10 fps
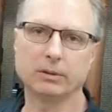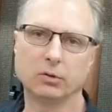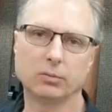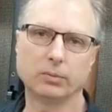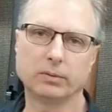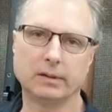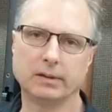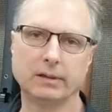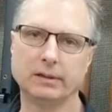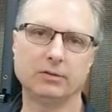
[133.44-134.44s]
It grouped within
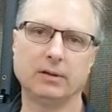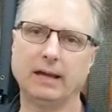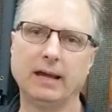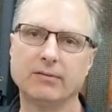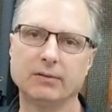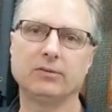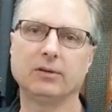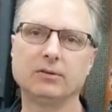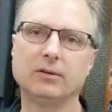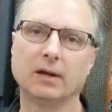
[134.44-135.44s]
an inch and a half at
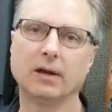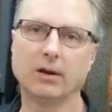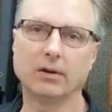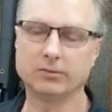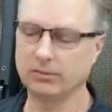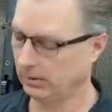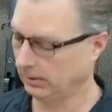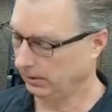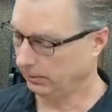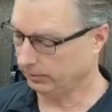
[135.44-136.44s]
60 yards,
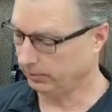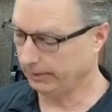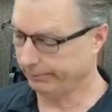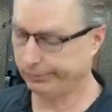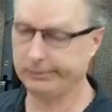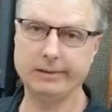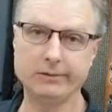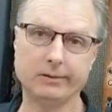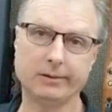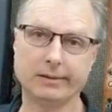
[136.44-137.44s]
which made it pretty
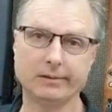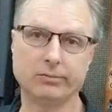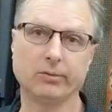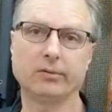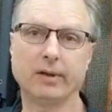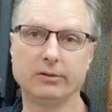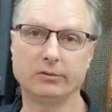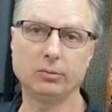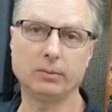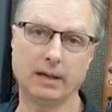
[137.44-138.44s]
easy to hit a full-size
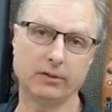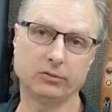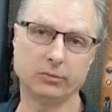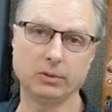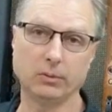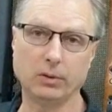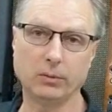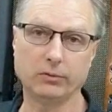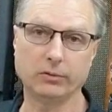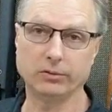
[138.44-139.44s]
soup can, assuming the wind
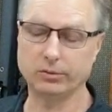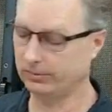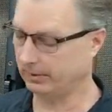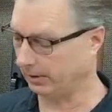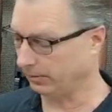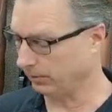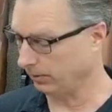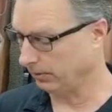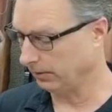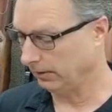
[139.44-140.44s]
wasn't too
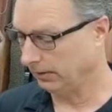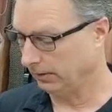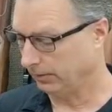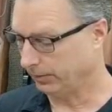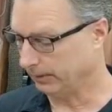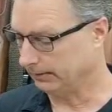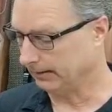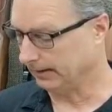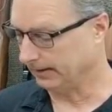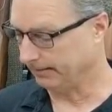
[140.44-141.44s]
terrible. But
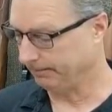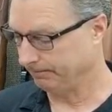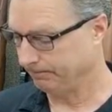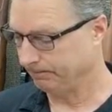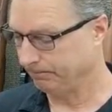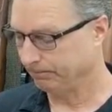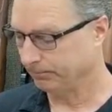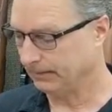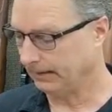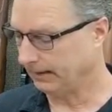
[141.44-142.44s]

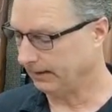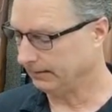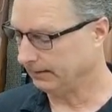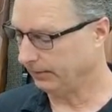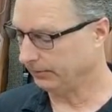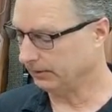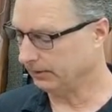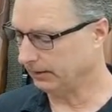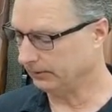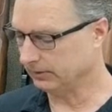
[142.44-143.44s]
yeah, that was a
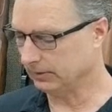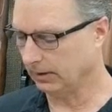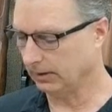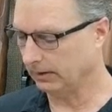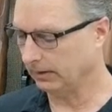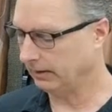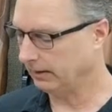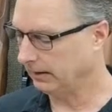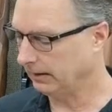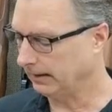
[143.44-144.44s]
nice gun.
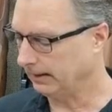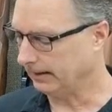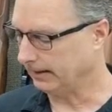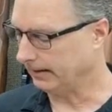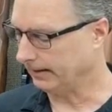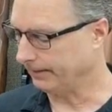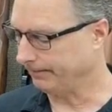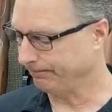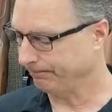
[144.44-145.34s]
What